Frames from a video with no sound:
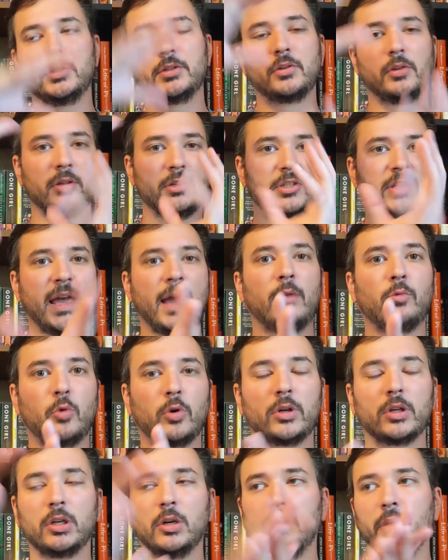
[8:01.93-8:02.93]
So there's that
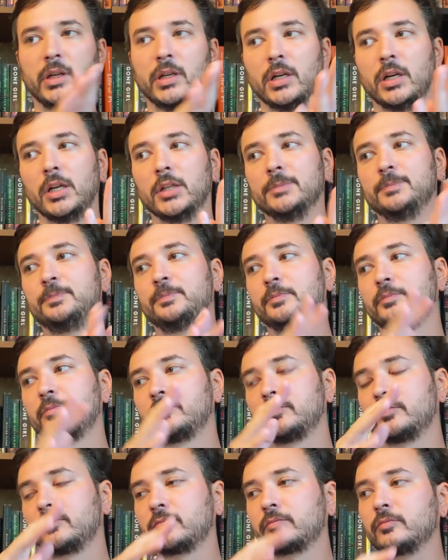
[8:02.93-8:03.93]
war going on.
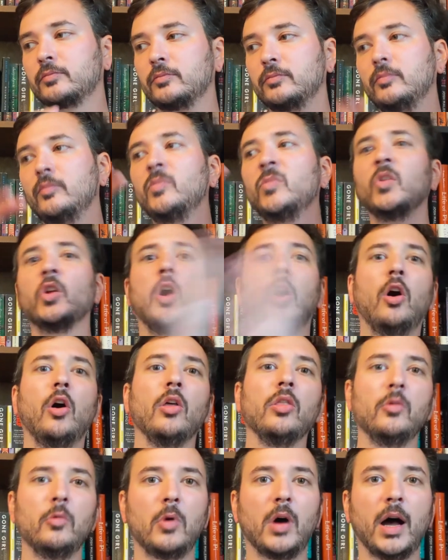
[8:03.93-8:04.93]
All
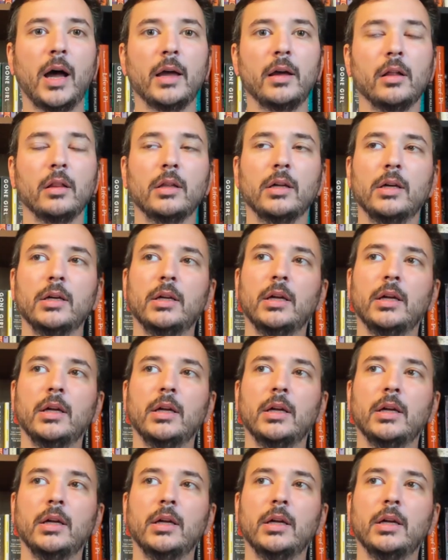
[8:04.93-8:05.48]
the while,